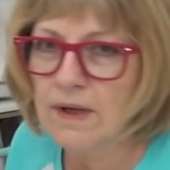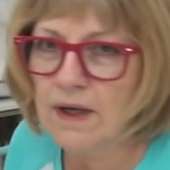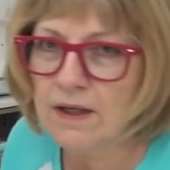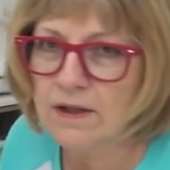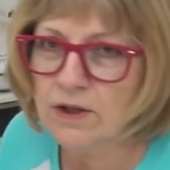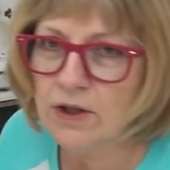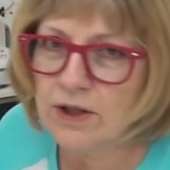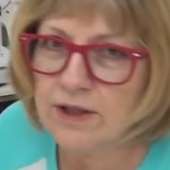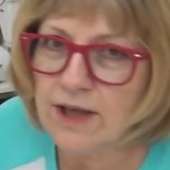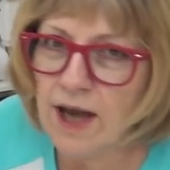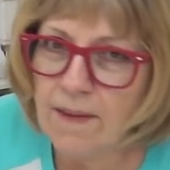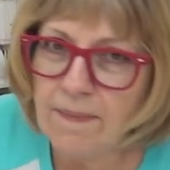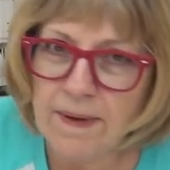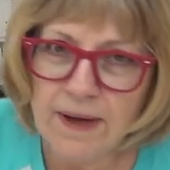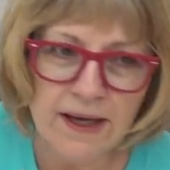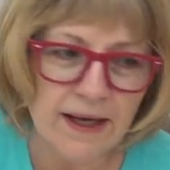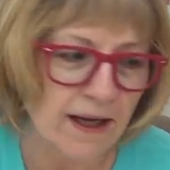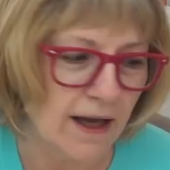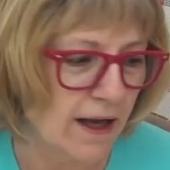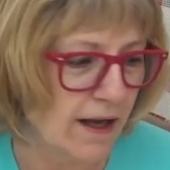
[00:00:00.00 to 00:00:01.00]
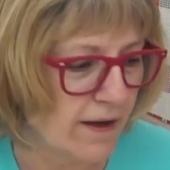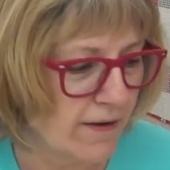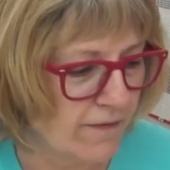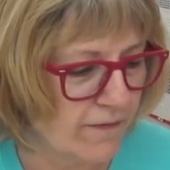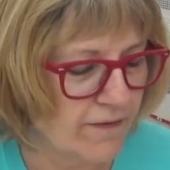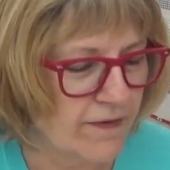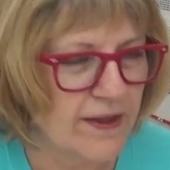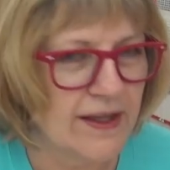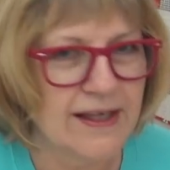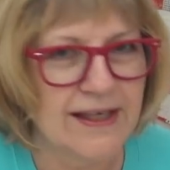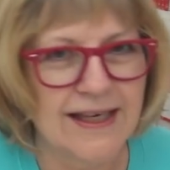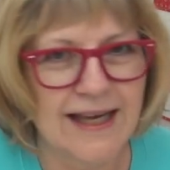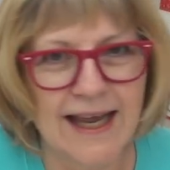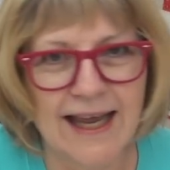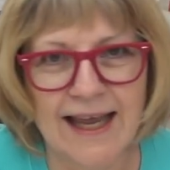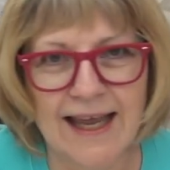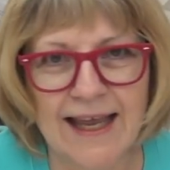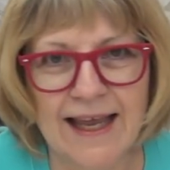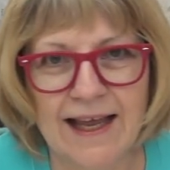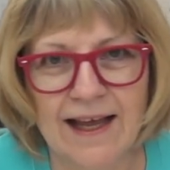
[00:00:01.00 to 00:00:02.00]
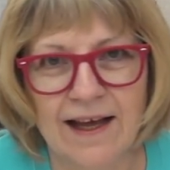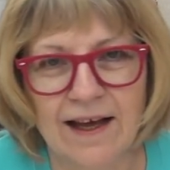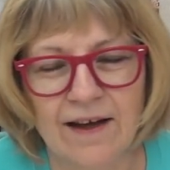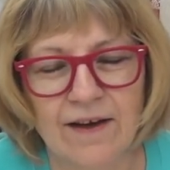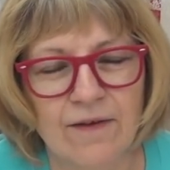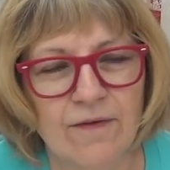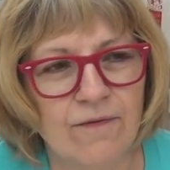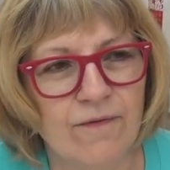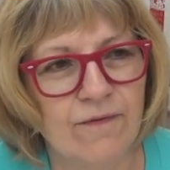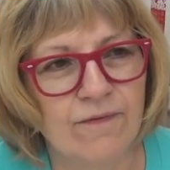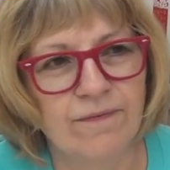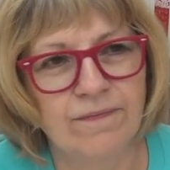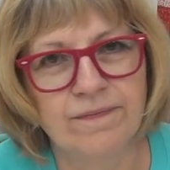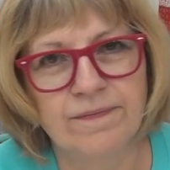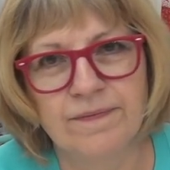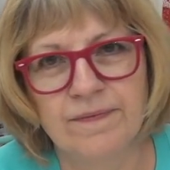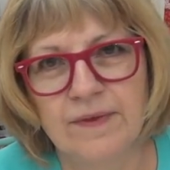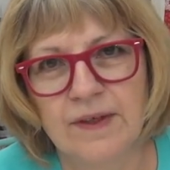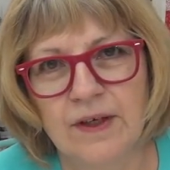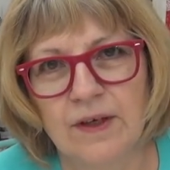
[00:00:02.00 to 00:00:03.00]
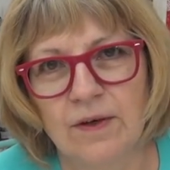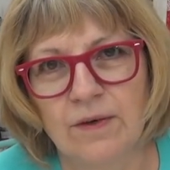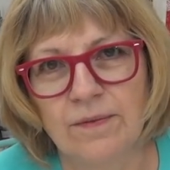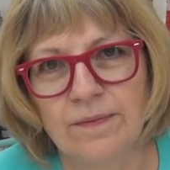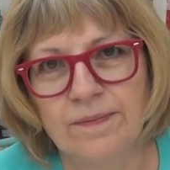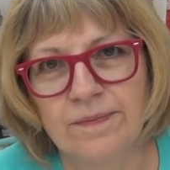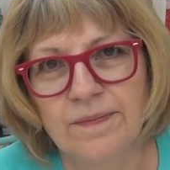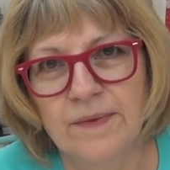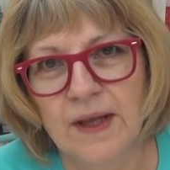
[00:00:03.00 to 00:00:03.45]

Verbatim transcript: So the topic of the day of, you know,